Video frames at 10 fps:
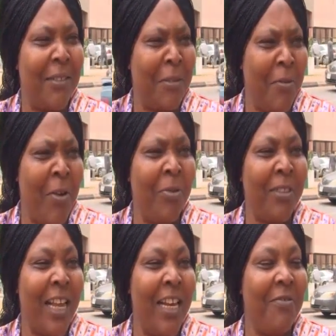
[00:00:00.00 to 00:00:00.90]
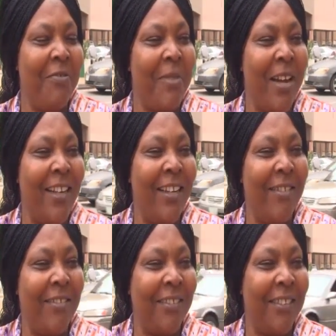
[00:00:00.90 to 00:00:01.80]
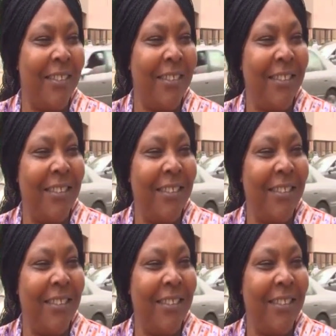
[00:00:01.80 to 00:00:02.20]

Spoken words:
So why wouldn't I live with my in-laws?